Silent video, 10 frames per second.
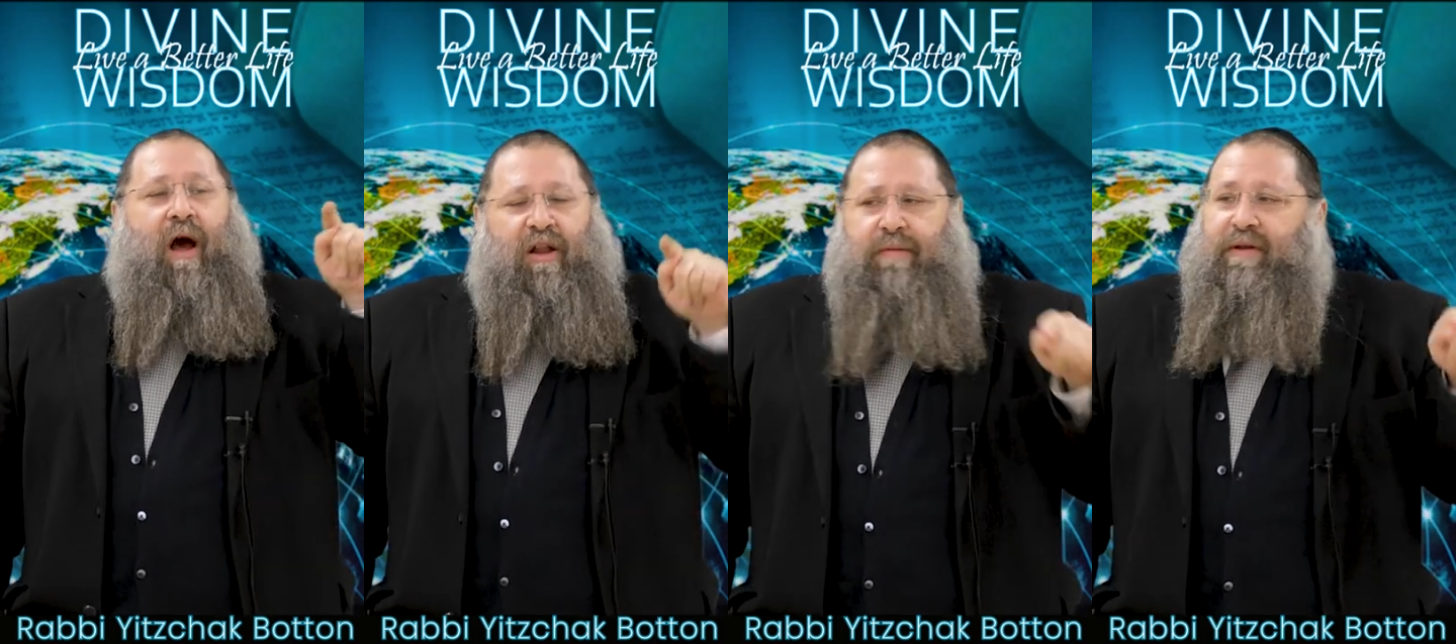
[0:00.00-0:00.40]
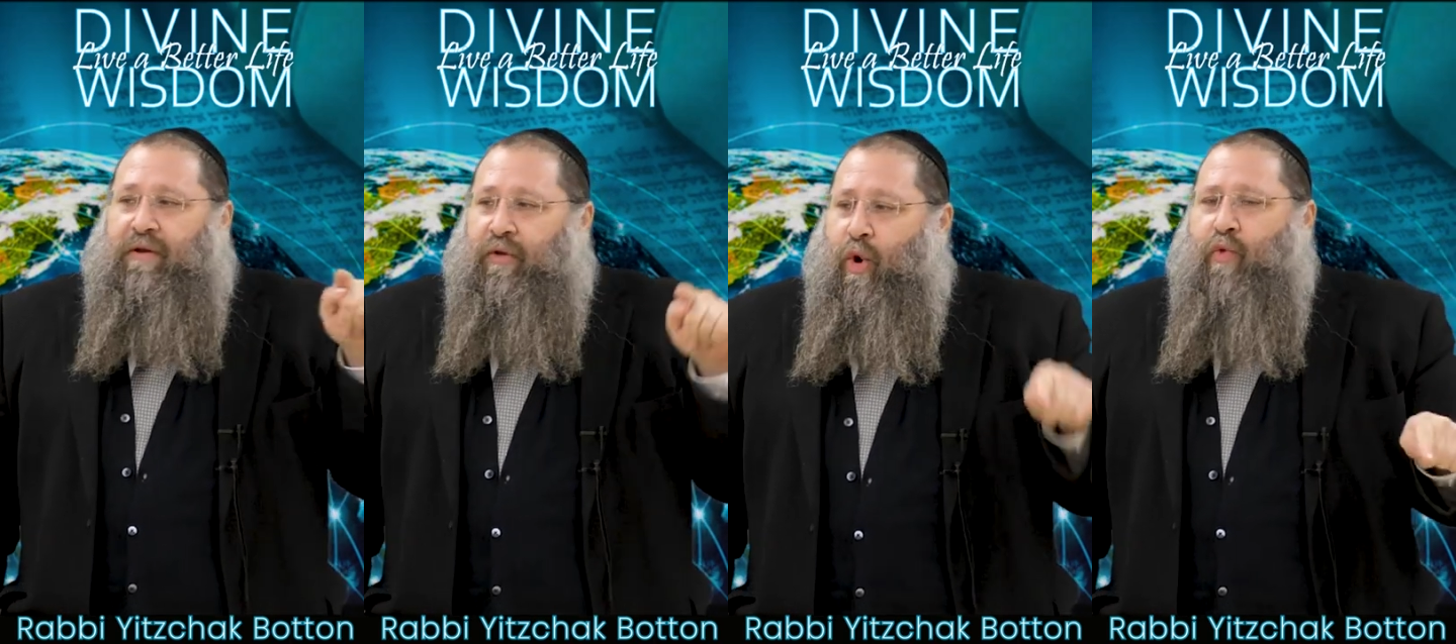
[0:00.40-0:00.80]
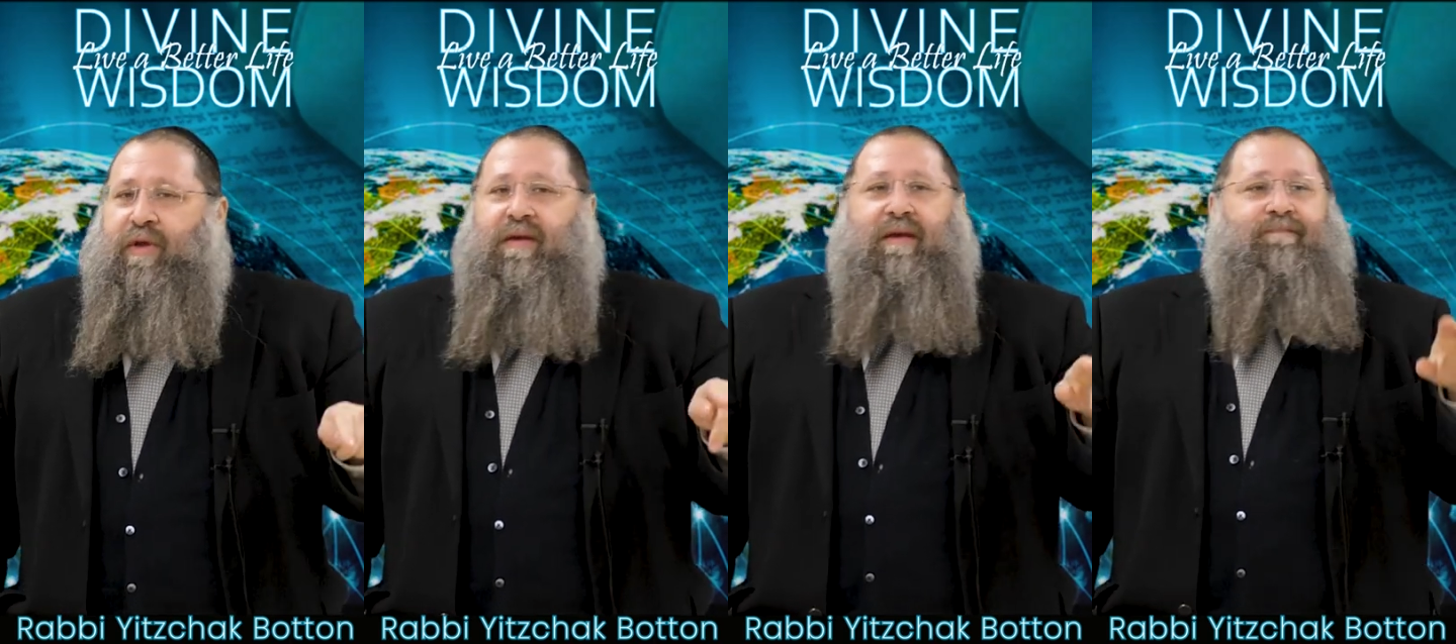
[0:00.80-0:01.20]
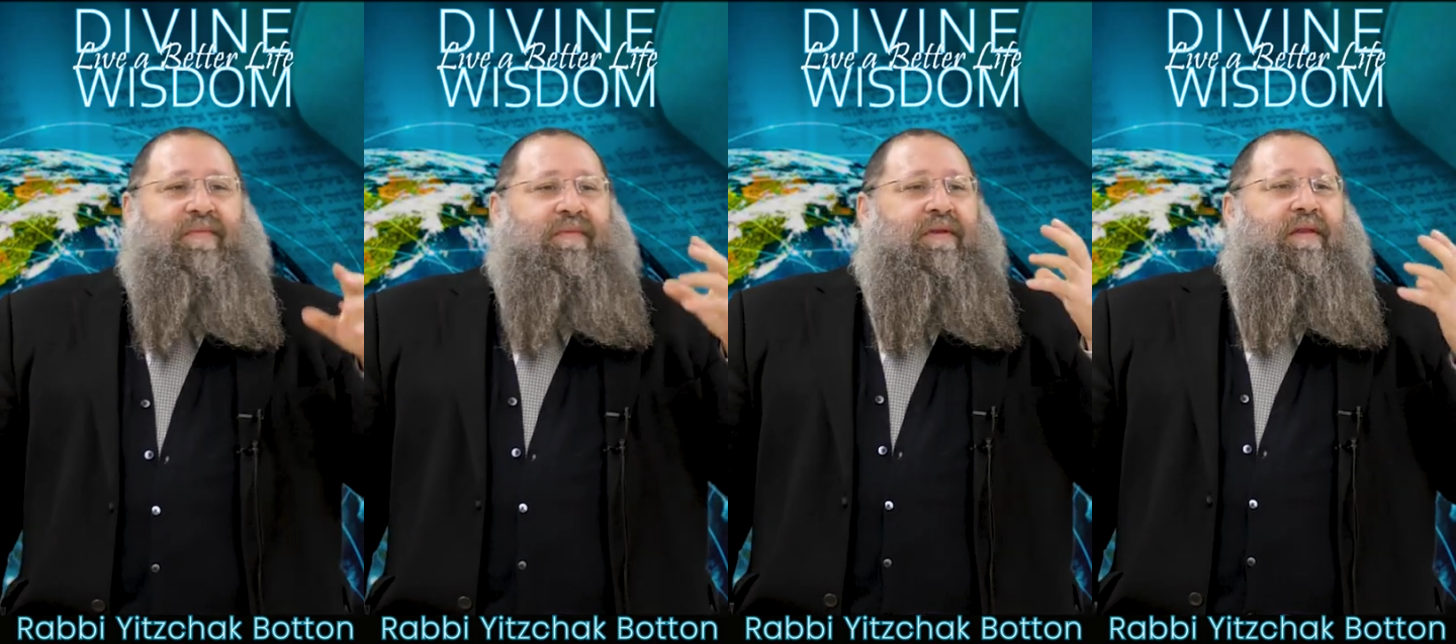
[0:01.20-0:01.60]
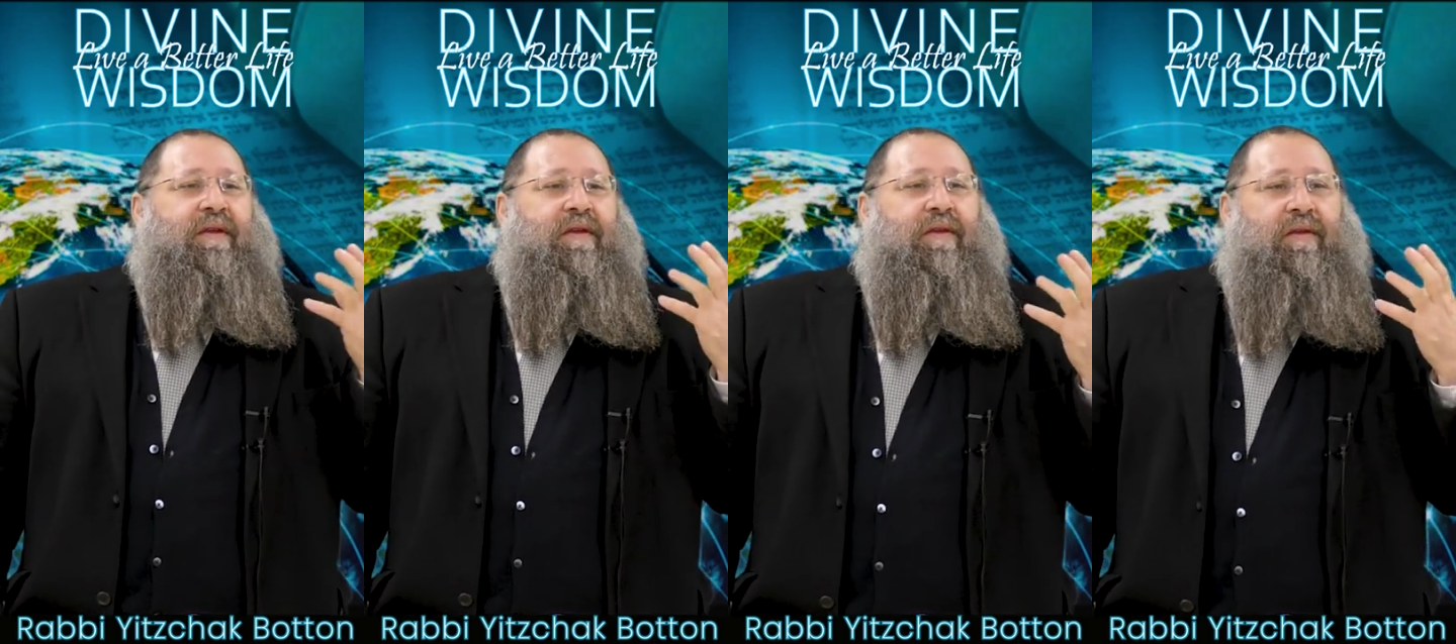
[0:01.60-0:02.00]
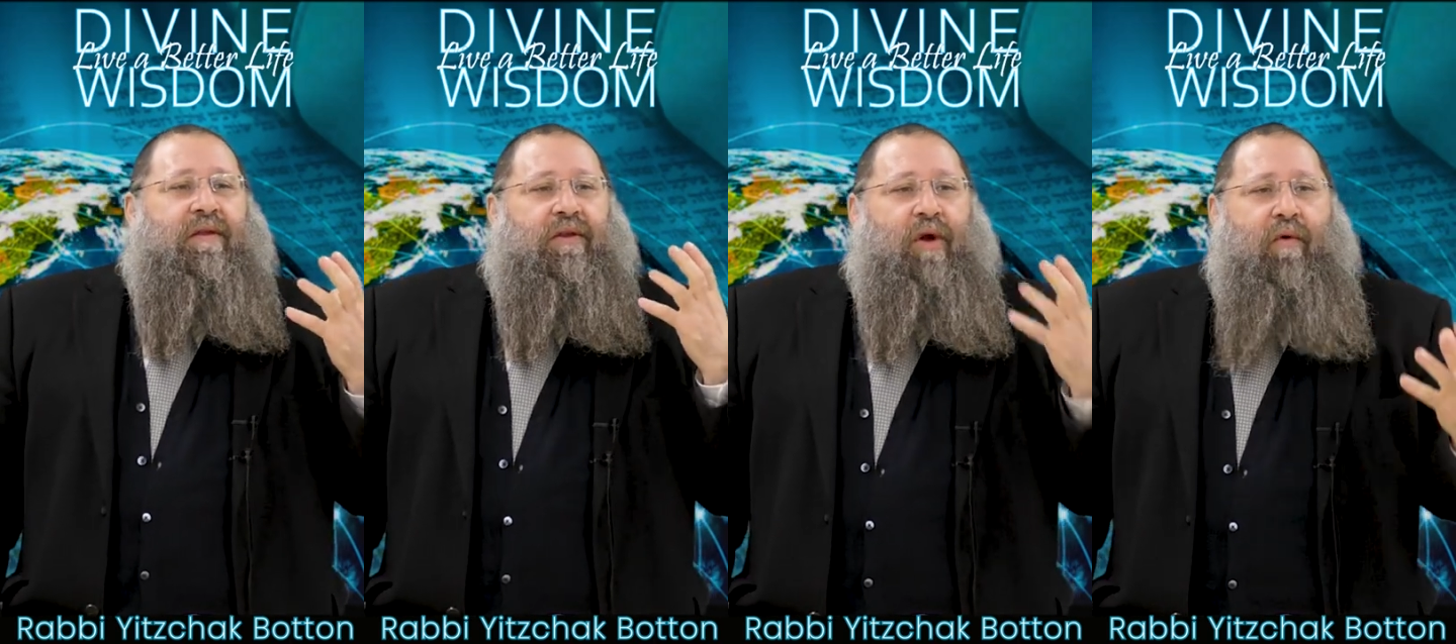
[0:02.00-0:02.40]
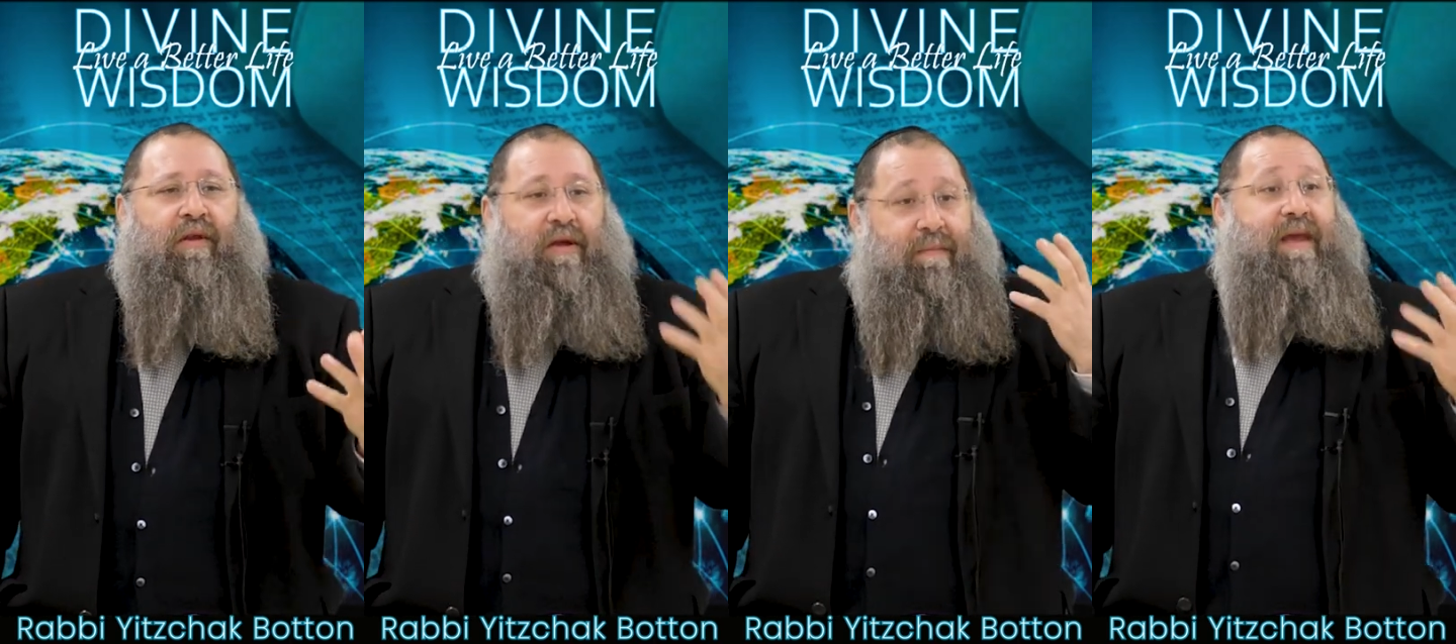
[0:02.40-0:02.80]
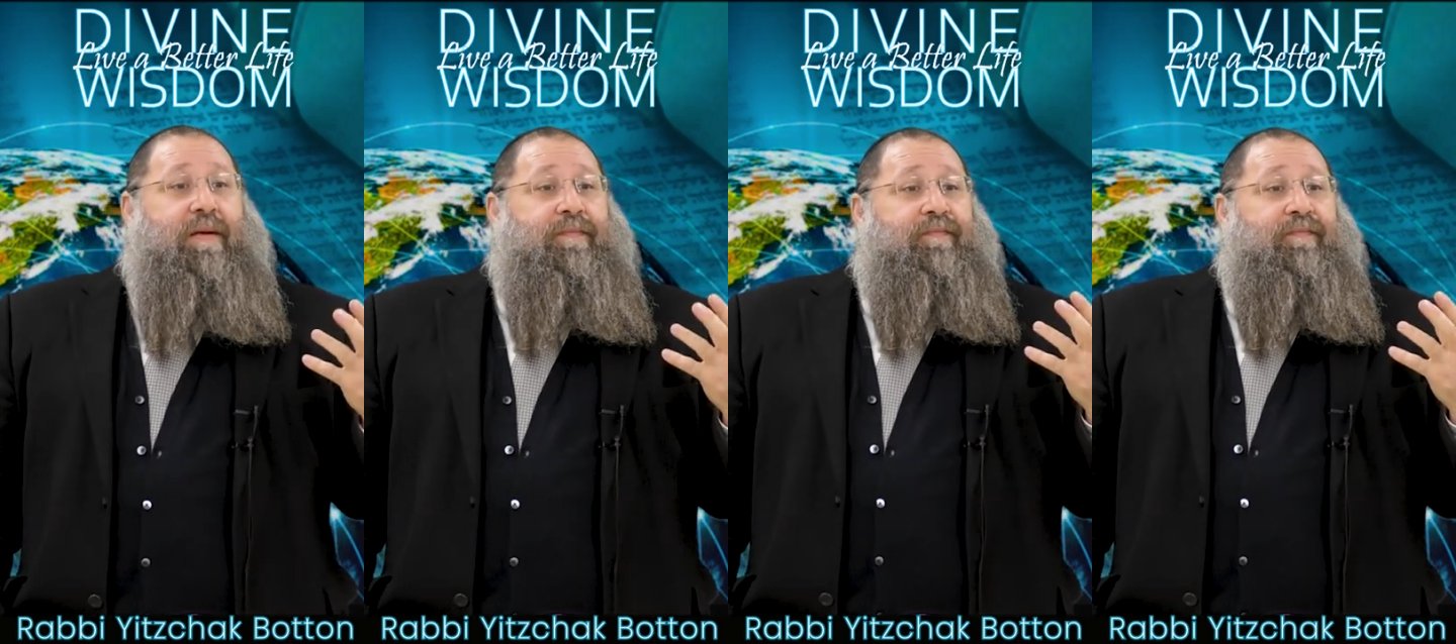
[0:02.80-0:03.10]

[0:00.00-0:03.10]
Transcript: ultimate glory to, to, the, to the Torah, to me,